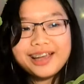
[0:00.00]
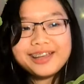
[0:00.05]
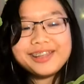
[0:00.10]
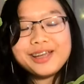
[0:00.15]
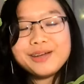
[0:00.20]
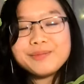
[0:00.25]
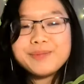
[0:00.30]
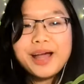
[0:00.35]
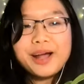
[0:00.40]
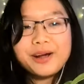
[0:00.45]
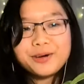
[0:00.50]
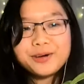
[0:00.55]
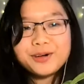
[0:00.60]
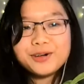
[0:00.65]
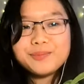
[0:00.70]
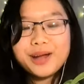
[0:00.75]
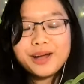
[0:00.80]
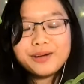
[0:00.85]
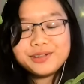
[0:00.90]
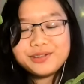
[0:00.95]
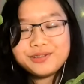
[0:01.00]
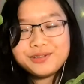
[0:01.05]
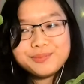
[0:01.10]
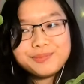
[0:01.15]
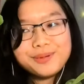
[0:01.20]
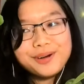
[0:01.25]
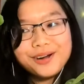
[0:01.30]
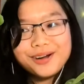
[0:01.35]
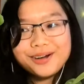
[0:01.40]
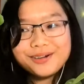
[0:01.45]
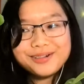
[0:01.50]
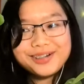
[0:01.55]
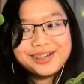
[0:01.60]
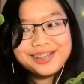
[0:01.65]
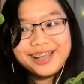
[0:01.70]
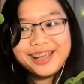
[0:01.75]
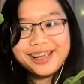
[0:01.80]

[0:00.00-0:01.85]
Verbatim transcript: I think back home I was super awkward.